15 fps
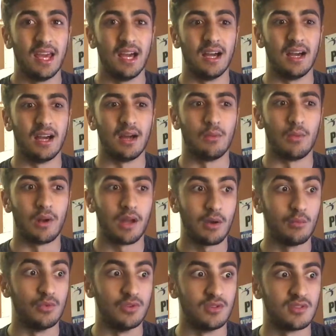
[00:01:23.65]
Uh, when I
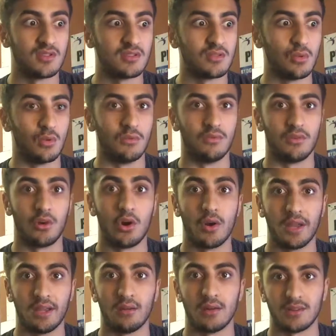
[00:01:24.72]
was sort of growing,